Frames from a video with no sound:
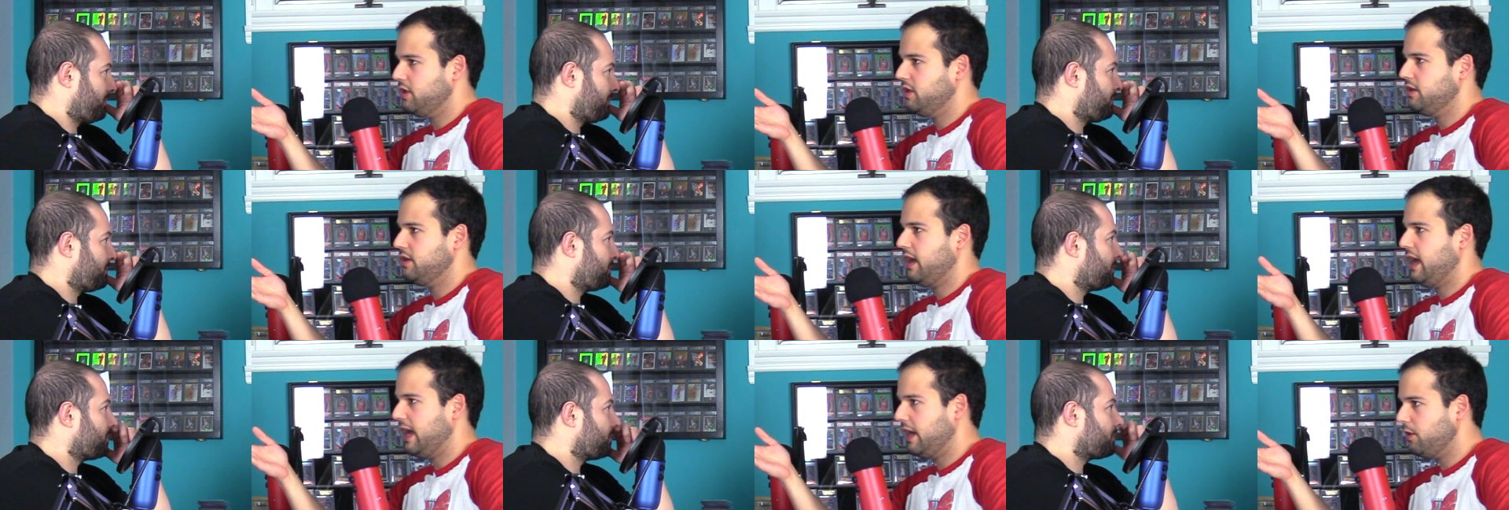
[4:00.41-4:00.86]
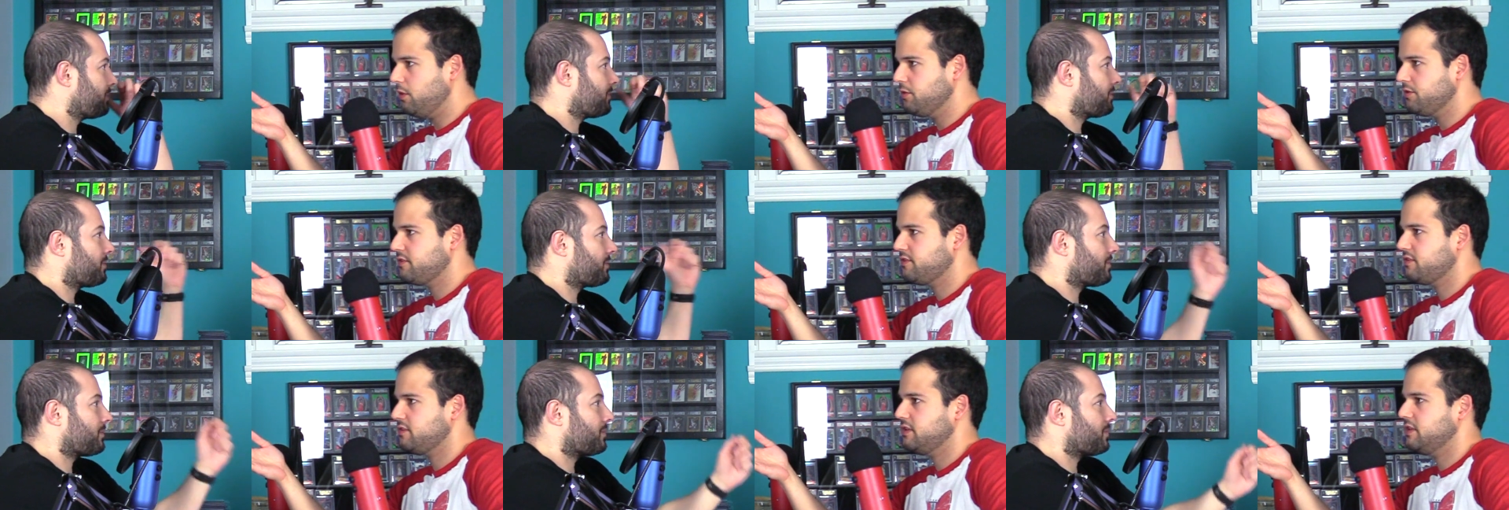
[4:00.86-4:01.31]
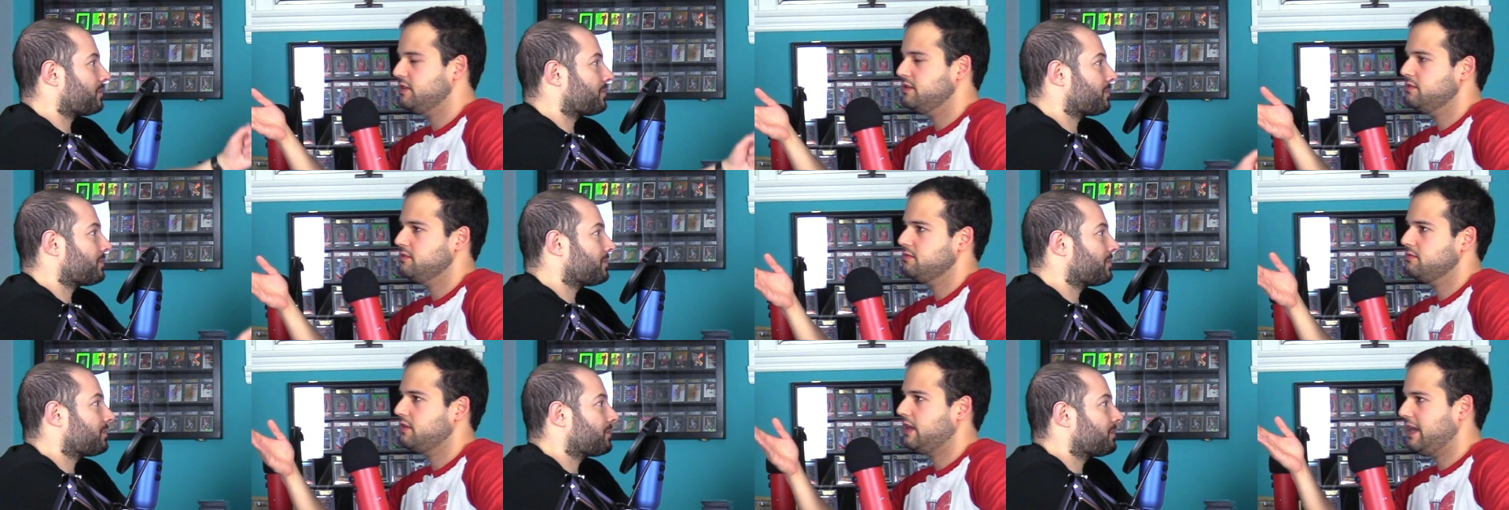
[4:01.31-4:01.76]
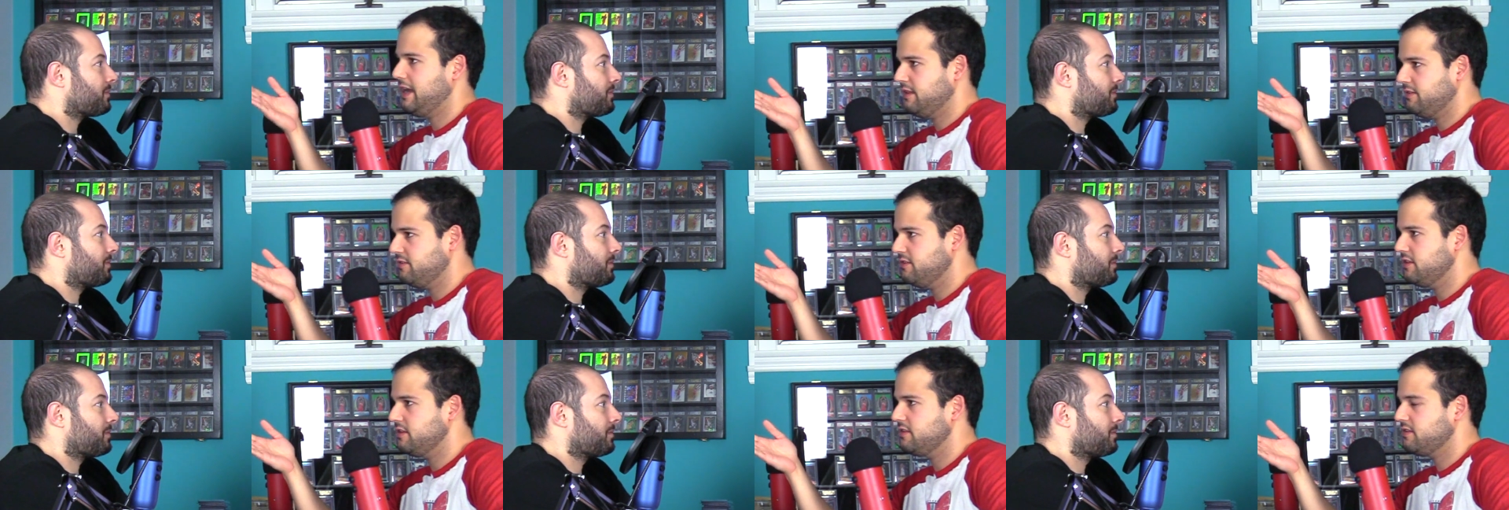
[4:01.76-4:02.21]
Speaker 1: uh, house in
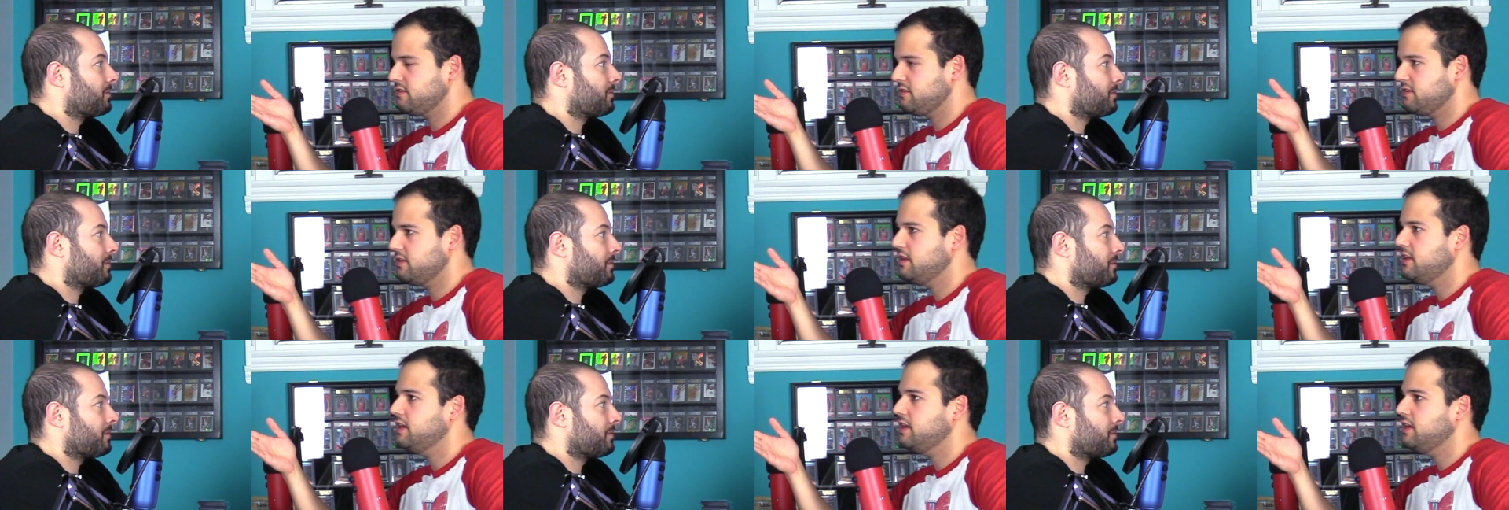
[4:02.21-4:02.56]
Kansas